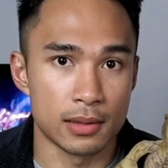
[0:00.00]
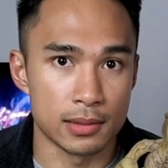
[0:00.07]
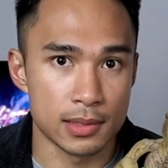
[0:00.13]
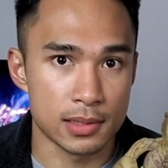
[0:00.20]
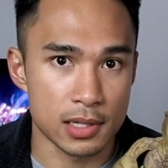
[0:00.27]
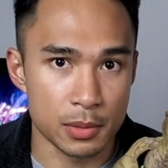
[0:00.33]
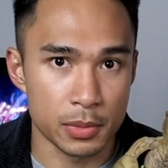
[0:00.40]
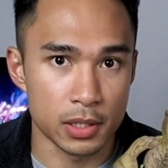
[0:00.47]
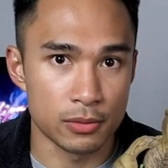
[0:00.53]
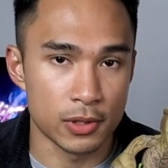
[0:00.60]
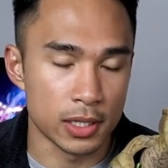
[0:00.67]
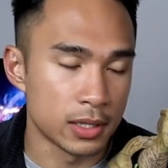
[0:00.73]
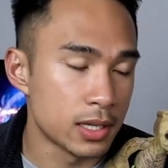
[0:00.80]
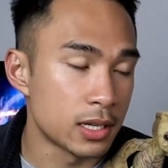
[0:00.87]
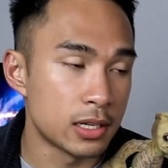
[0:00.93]
that's happening
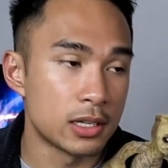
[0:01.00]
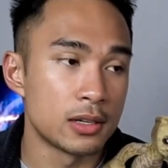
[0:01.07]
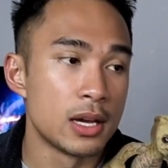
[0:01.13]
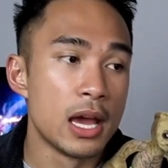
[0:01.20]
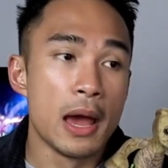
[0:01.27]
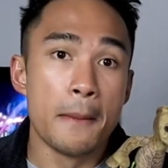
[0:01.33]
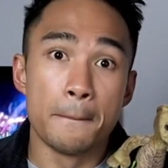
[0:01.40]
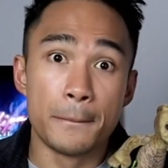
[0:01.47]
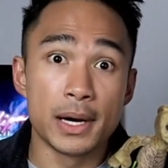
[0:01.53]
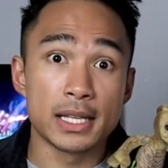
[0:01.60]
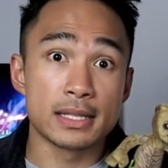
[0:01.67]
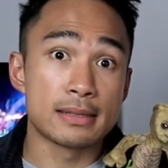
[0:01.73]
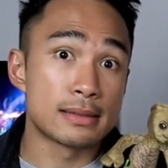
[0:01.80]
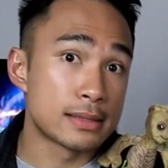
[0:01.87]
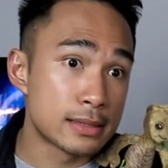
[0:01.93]
right now,
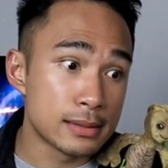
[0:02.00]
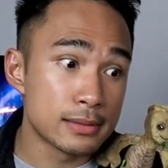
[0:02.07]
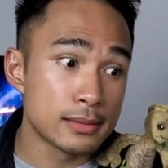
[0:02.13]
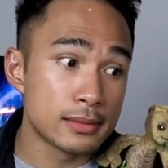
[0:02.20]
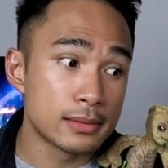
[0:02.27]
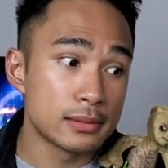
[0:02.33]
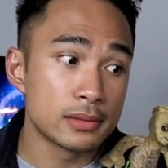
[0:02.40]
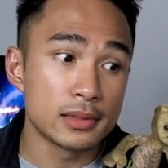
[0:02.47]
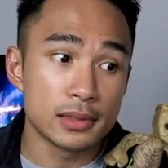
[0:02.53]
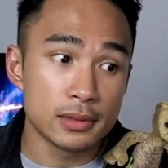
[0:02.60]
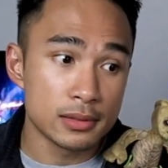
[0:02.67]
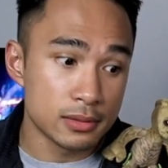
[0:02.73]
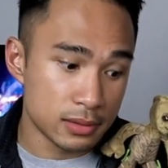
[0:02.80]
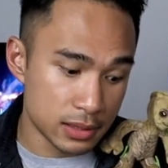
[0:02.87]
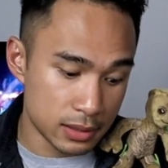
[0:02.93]
but still, you
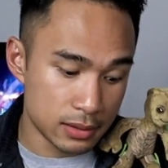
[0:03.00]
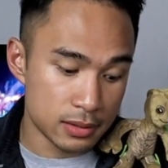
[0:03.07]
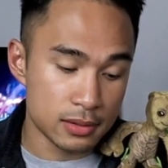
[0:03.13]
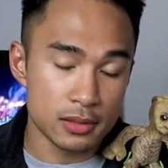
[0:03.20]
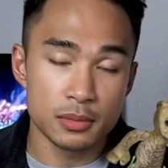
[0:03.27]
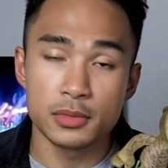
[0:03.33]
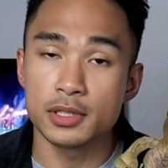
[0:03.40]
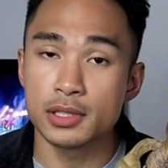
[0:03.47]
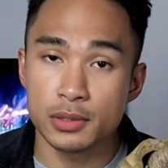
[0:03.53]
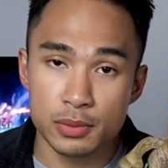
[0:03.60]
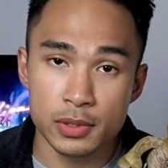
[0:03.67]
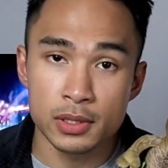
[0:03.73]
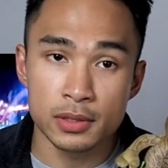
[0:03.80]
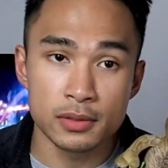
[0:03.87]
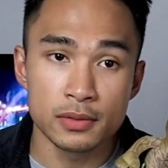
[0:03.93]
know, like, it's almost
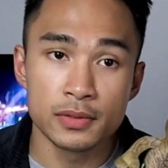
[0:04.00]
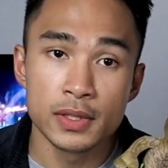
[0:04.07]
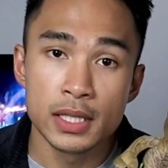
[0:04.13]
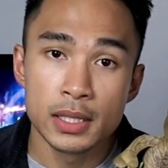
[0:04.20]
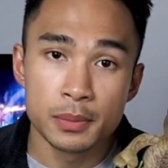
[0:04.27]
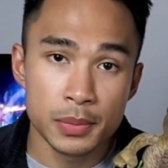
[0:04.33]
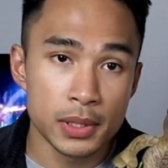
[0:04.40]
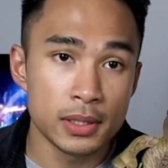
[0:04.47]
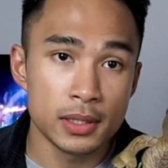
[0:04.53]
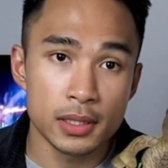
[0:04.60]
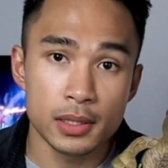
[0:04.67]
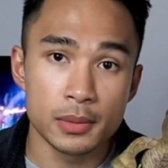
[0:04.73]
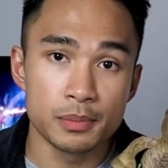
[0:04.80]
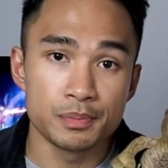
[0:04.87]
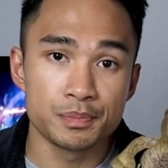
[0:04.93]
12
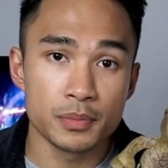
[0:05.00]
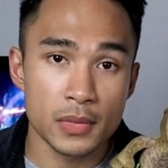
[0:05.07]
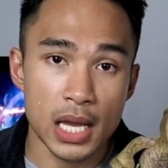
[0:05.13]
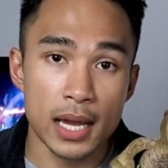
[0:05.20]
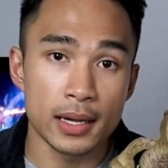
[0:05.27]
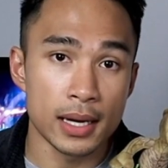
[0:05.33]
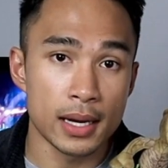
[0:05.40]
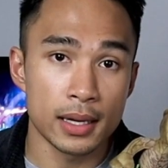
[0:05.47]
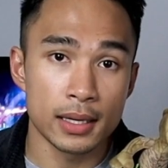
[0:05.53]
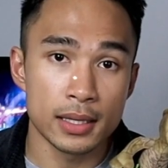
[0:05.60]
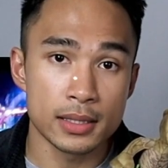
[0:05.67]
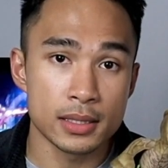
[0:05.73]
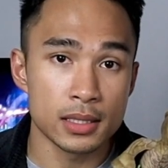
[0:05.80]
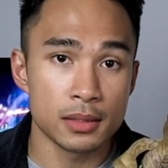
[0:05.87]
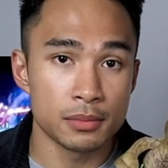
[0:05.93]
p.m. I gotta
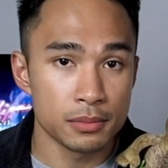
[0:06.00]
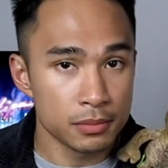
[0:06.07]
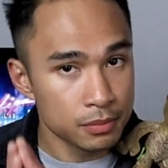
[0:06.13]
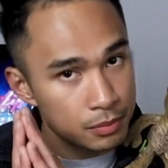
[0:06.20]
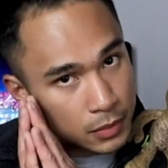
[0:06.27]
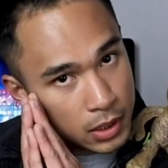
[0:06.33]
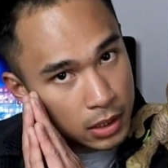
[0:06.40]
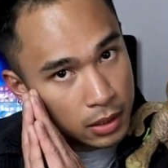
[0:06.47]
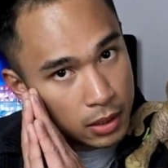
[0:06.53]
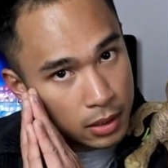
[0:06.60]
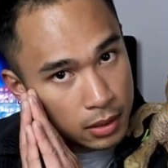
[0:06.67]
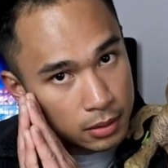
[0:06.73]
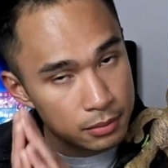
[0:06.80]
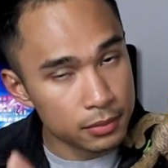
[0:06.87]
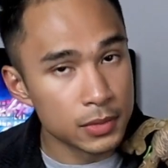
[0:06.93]
get some,
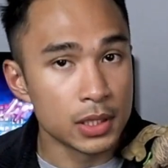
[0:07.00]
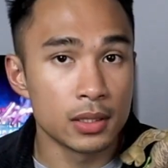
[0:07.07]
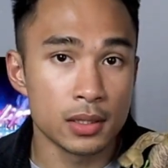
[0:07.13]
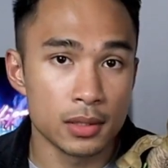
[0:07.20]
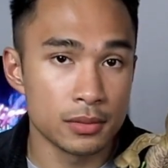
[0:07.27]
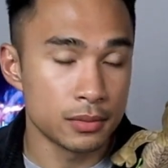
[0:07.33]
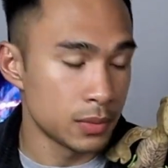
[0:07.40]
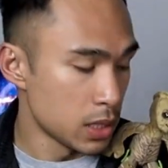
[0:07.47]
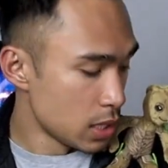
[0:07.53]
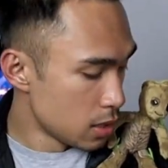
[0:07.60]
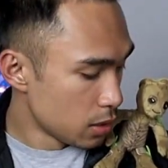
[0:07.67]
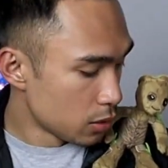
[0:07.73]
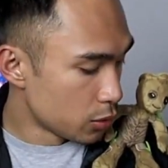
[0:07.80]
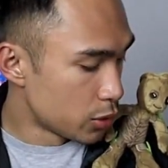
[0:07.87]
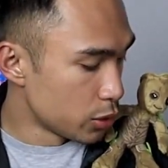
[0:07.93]
you know.
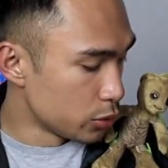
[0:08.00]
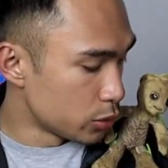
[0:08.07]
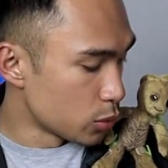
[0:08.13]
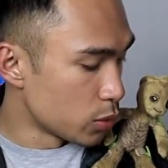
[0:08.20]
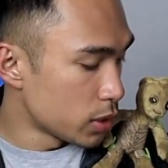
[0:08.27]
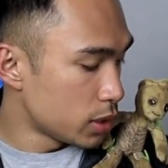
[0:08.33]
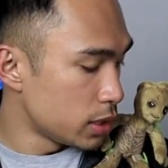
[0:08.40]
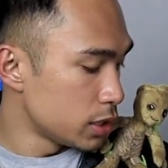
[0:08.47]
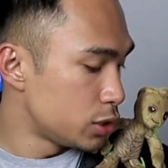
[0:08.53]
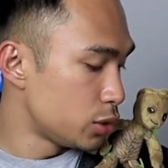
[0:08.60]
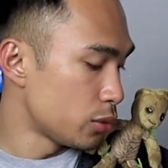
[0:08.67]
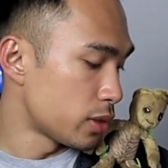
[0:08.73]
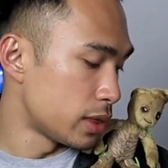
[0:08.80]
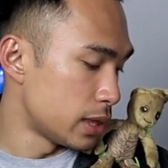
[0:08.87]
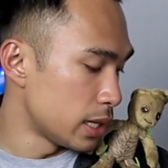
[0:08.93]
Groot, what did
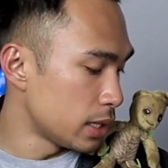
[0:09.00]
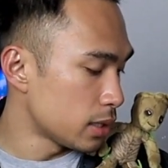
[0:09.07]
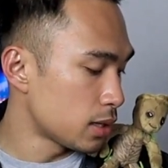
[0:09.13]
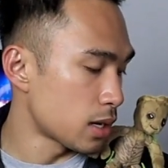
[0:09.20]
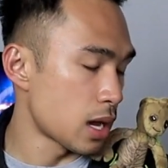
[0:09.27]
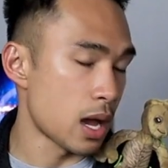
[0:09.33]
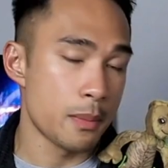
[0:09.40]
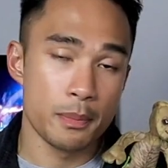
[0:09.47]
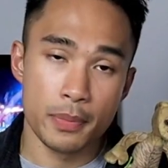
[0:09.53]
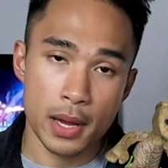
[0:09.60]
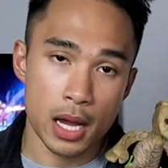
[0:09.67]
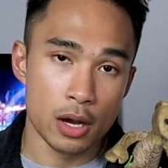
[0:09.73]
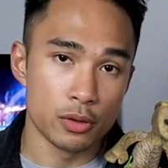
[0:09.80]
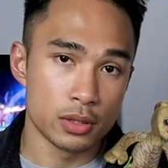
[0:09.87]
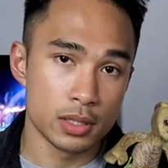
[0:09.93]
you think
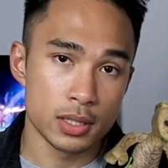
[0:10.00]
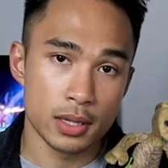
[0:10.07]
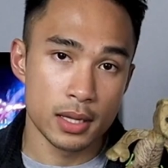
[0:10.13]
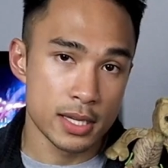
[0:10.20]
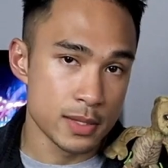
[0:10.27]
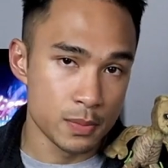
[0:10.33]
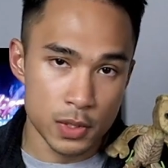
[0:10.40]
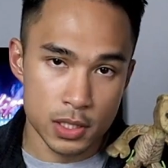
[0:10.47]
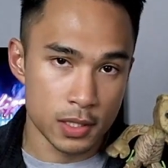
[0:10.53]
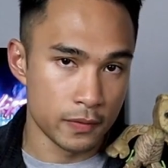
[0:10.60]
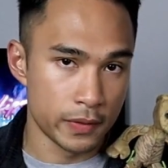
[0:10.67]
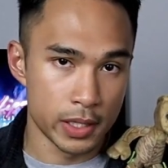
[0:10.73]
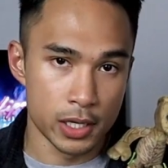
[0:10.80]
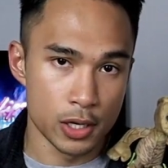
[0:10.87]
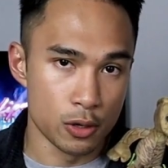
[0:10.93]
about this music
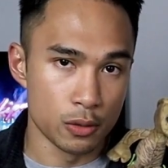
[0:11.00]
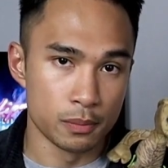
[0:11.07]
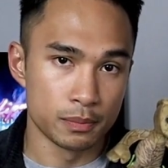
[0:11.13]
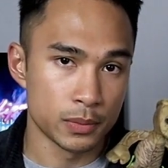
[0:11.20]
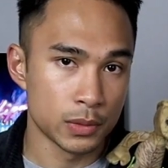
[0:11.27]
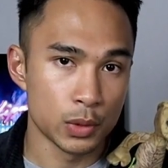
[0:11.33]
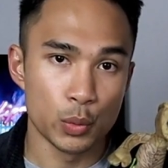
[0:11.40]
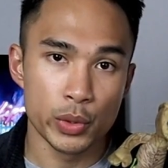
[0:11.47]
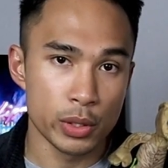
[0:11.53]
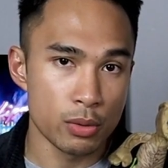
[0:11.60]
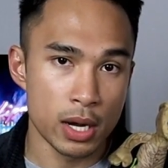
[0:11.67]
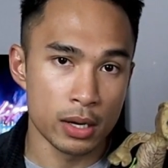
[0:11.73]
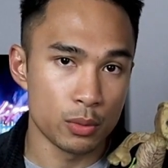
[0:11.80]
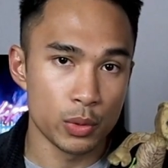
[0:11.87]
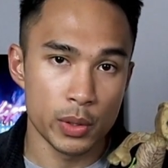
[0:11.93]
video? We
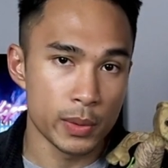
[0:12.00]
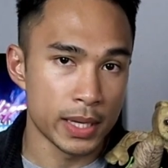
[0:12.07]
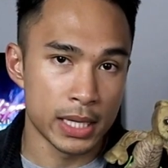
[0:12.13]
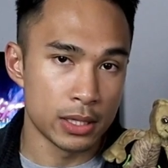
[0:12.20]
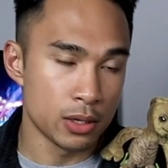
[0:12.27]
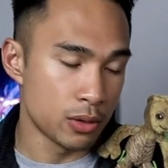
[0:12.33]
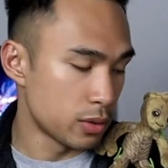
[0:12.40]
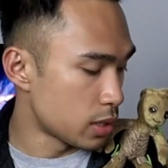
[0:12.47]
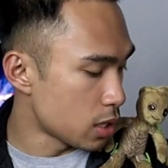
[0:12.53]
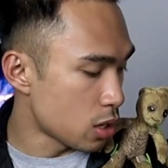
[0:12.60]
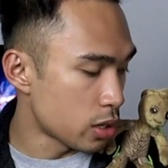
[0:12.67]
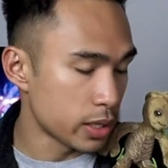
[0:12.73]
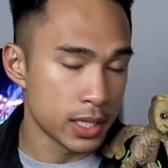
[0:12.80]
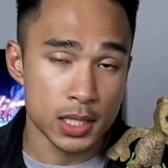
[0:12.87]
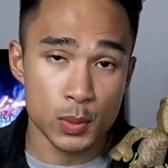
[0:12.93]
want to know. The
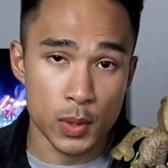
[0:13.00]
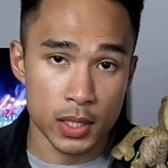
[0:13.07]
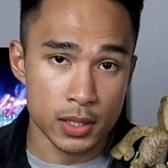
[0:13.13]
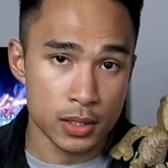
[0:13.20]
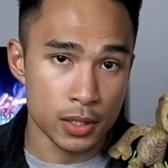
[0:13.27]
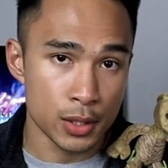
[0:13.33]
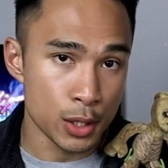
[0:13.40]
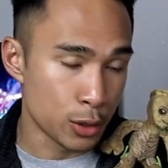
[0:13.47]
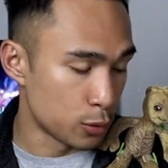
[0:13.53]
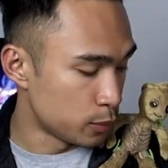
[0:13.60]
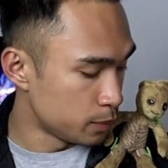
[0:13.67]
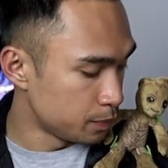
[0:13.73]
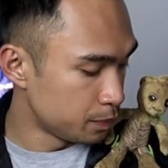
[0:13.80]
audience wants to know.